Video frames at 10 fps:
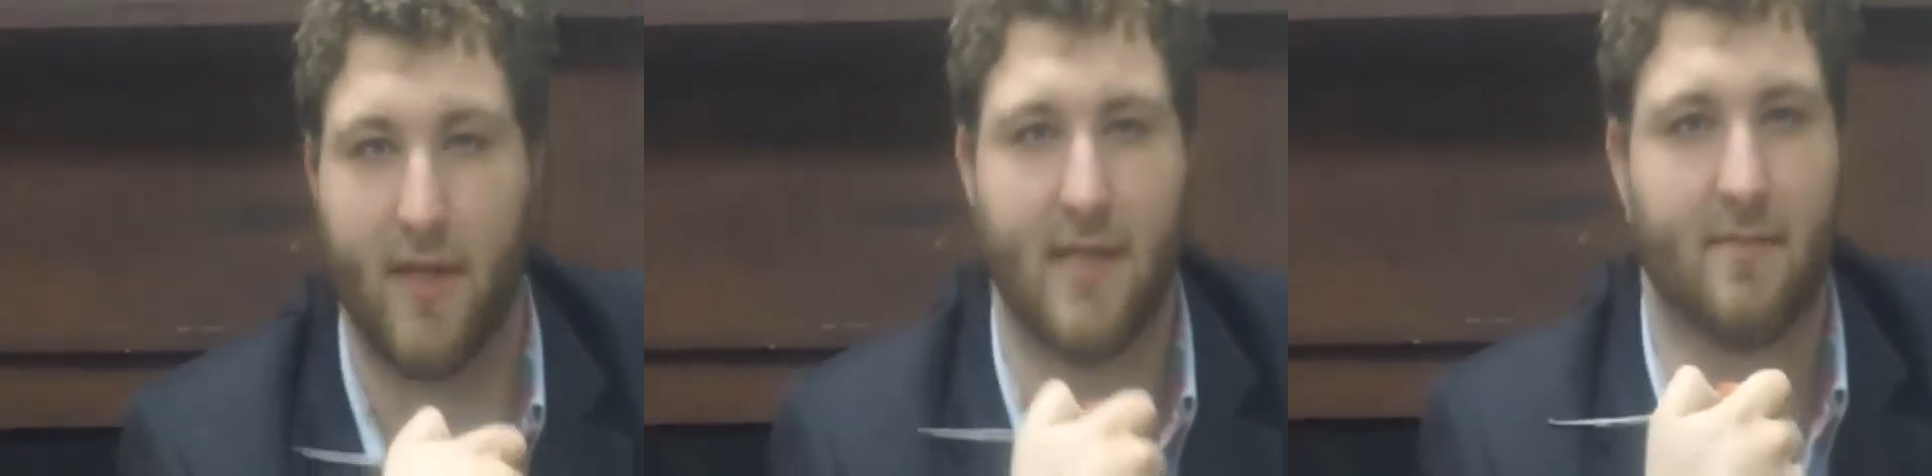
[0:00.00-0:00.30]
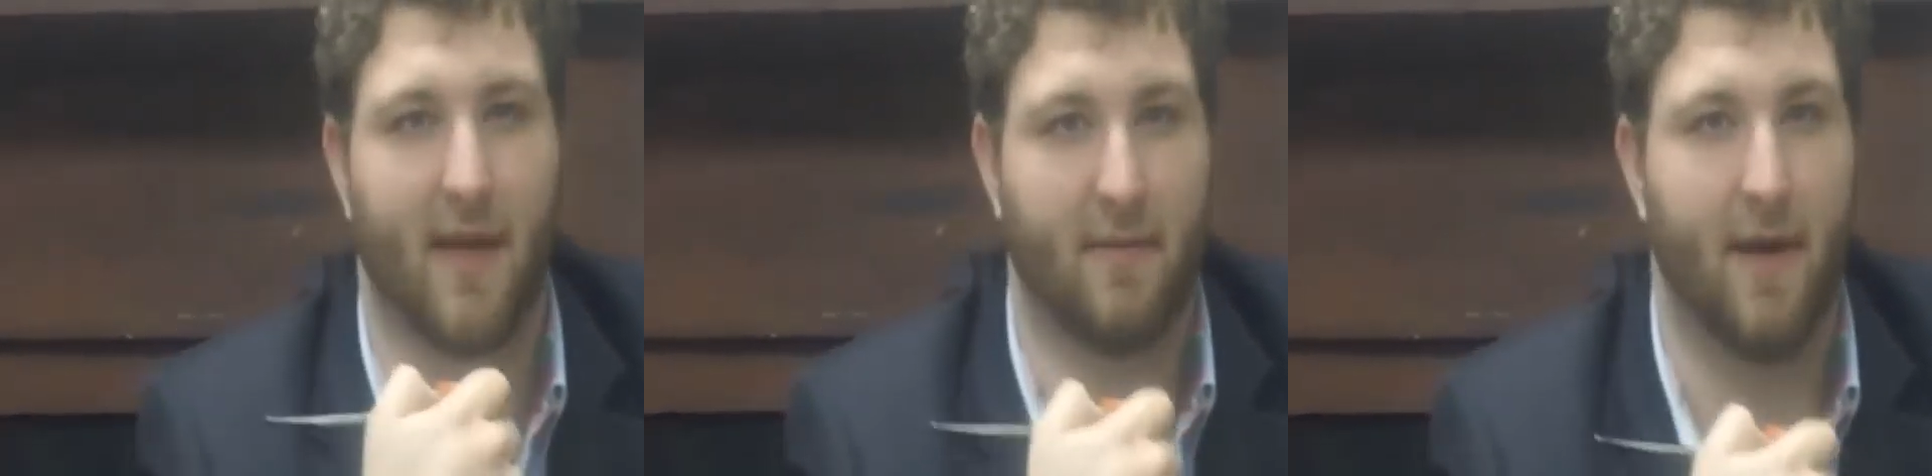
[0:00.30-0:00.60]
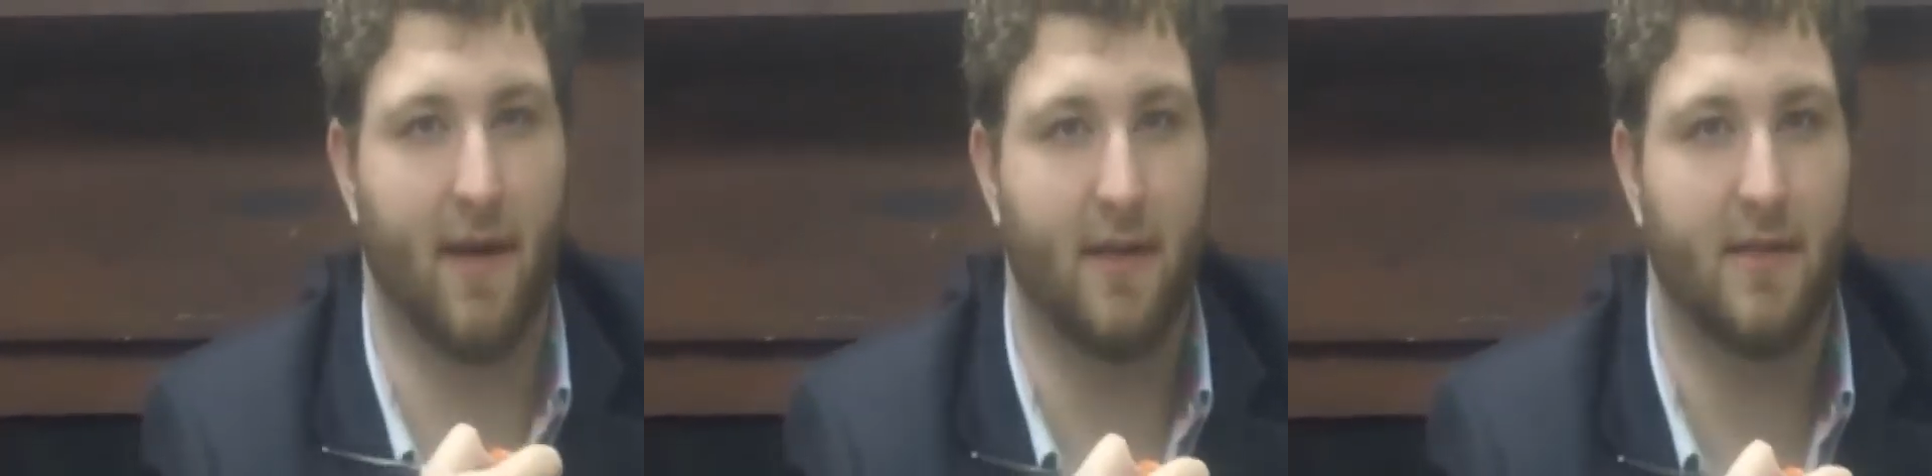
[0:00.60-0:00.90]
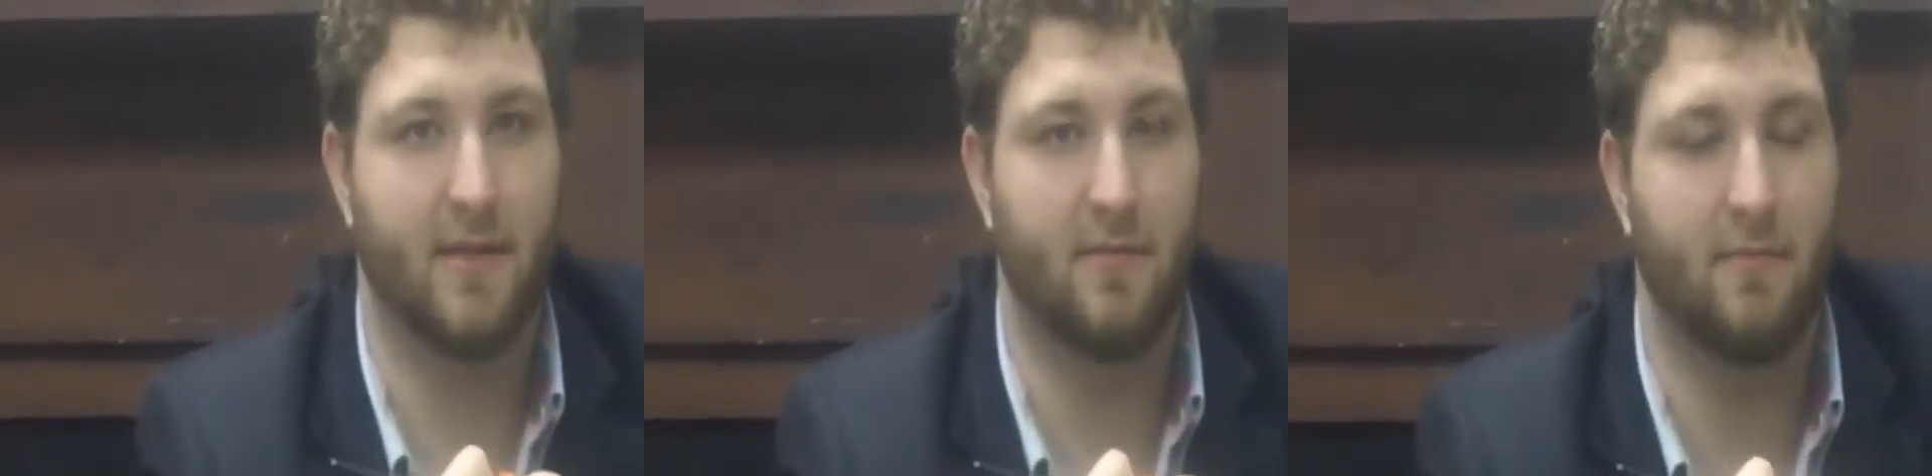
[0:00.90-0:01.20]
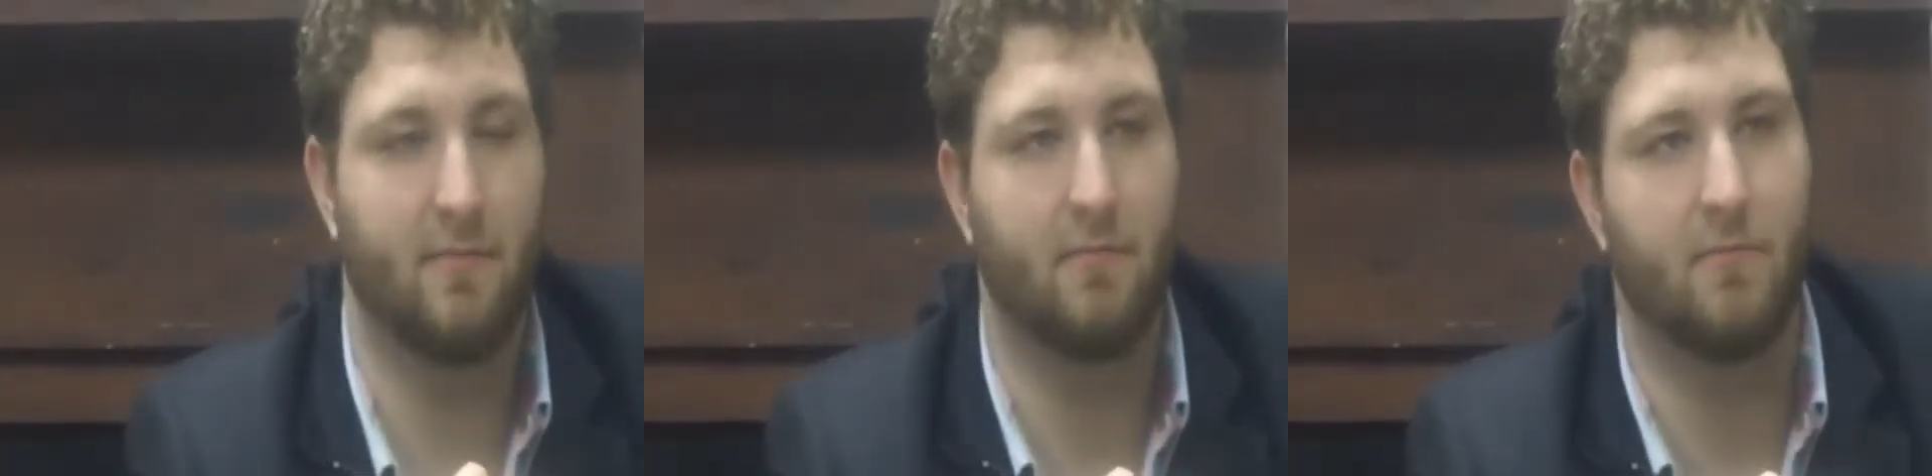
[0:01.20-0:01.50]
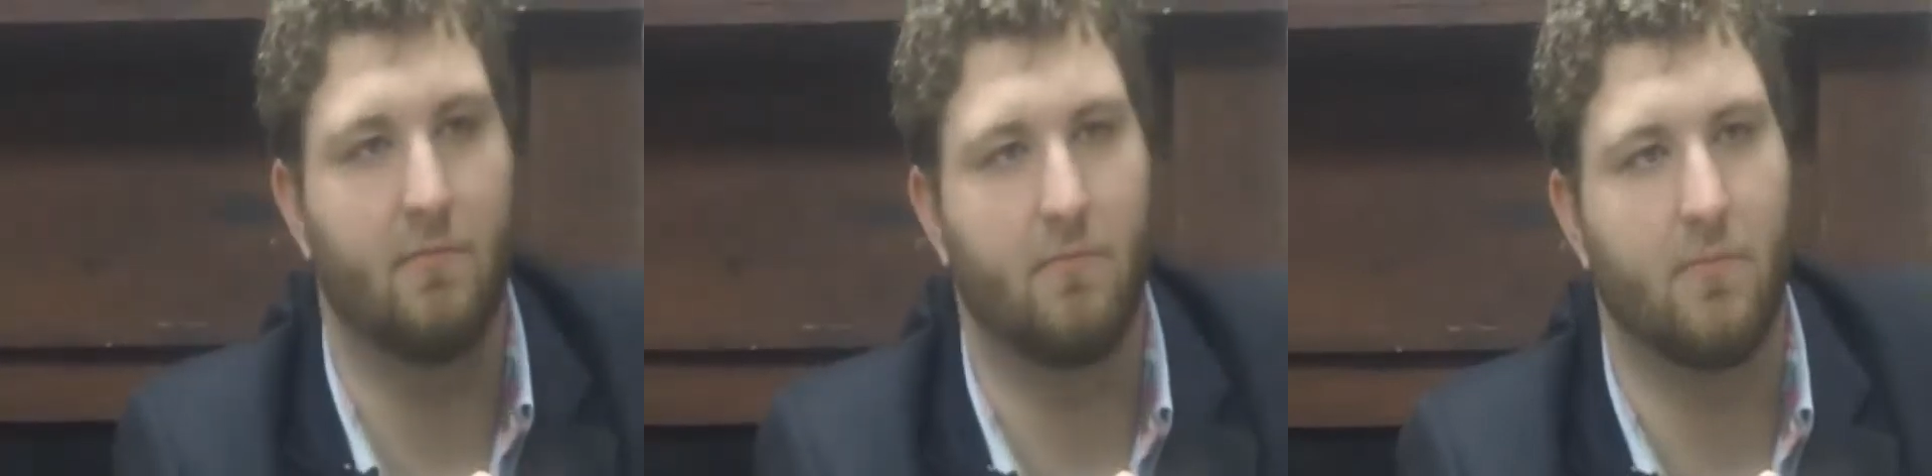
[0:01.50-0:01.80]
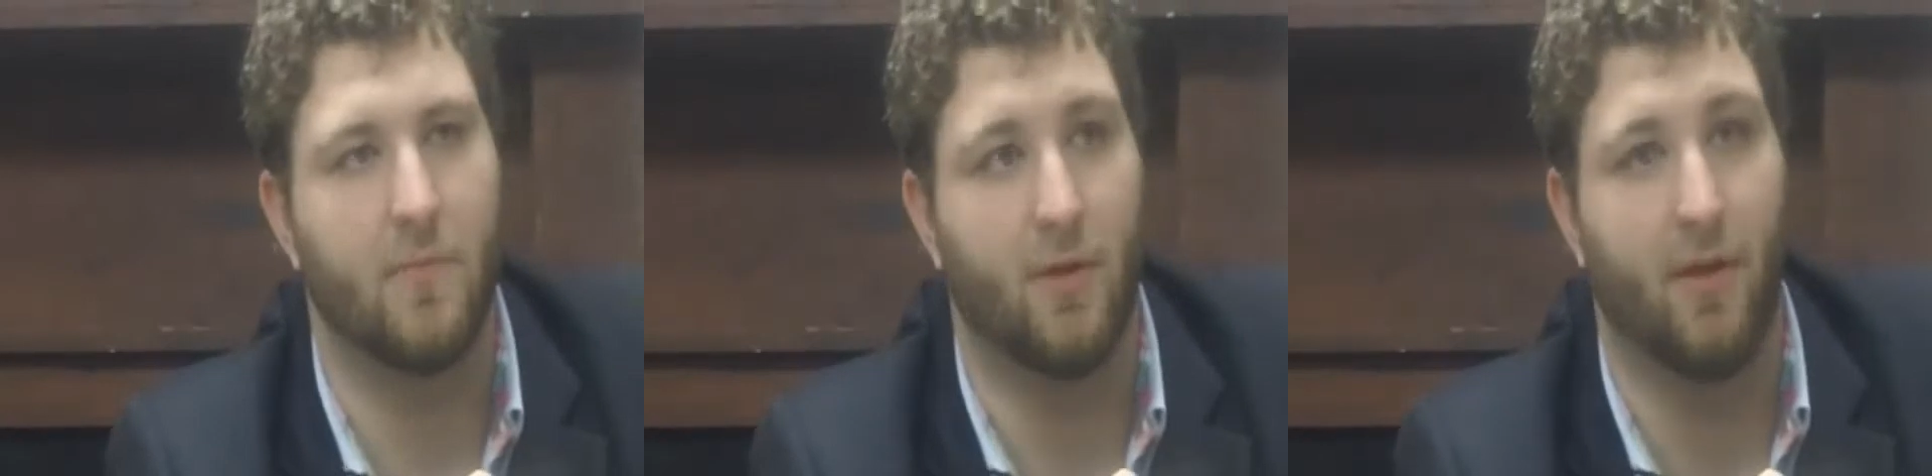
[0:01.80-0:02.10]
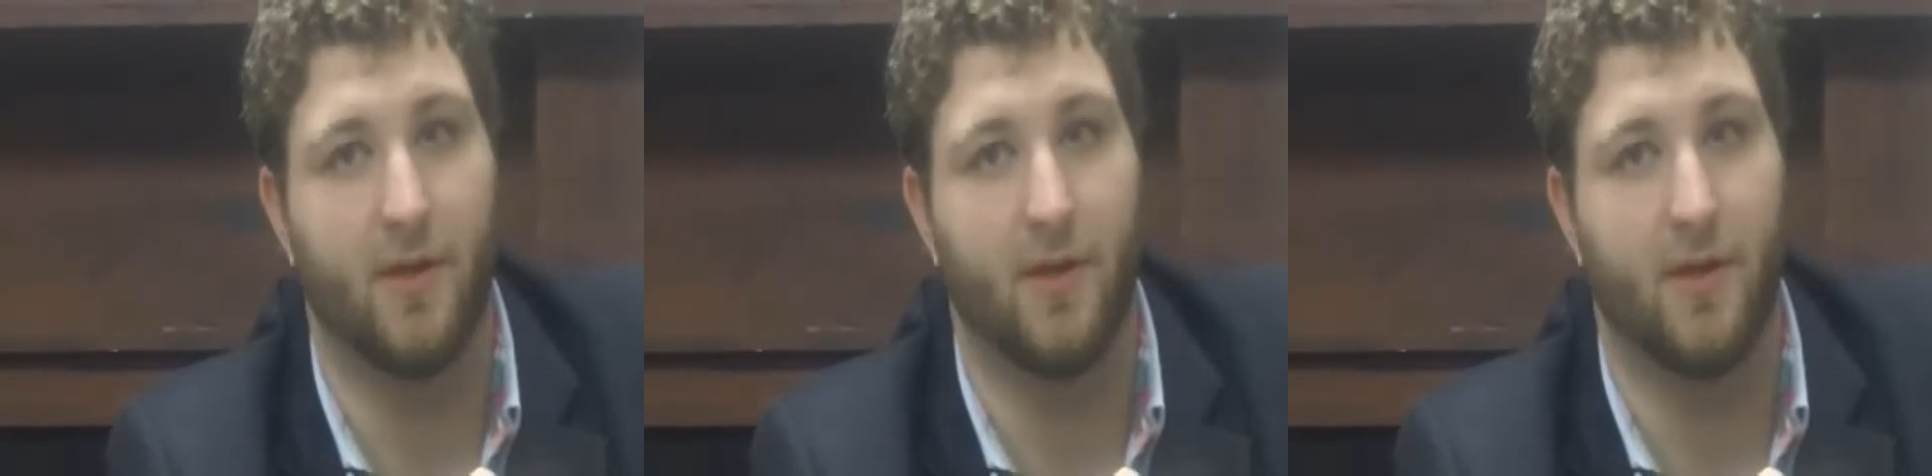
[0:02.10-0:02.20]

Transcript: What is mathematics? The